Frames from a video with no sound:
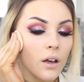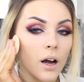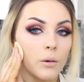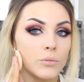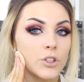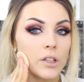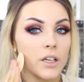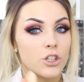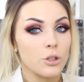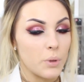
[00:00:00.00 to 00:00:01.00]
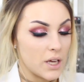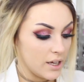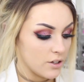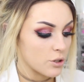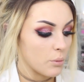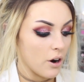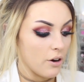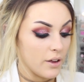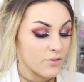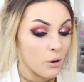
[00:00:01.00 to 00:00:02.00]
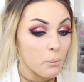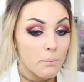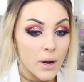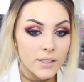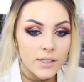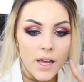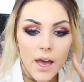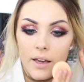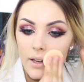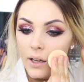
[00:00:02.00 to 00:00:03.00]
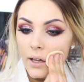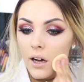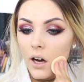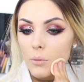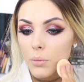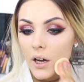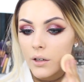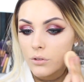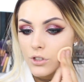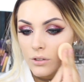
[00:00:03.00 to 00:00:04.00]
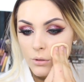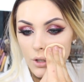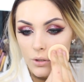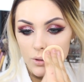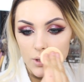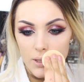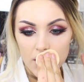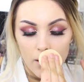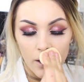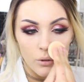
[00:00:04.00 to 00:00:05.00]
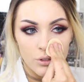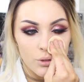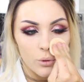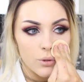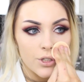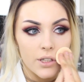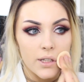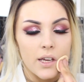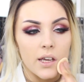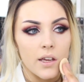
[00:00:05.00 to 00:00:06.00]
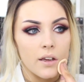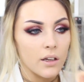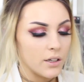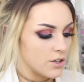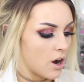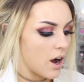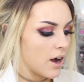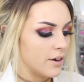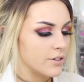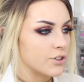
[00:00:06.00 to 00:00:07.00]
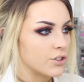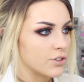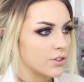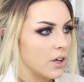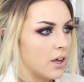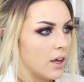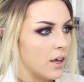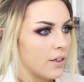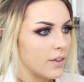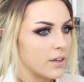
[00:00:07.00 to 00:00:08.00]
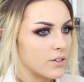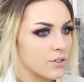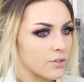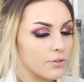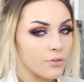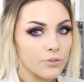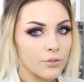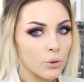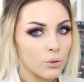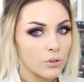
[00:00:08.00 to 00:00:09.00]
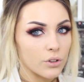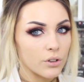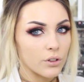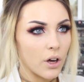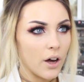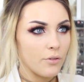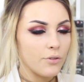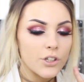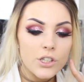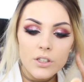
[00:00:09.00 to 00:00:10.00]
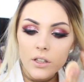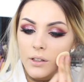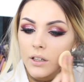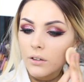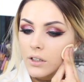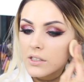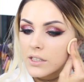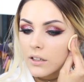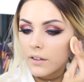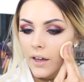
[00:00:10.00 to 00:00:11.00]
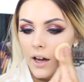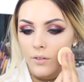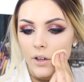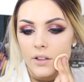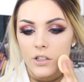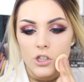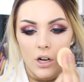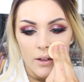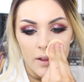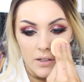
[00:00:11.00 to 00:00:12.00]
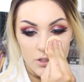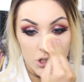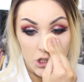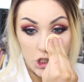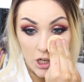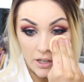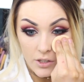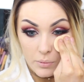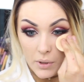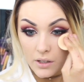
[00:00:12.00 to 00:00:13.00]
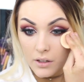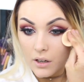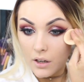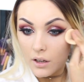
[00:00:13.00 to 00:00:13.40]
So that should be here tomorrow, if not Monday. But I also ordered the NARS, I think it's Full Coverage. It's like the little concealer they have out in the jar that has just been,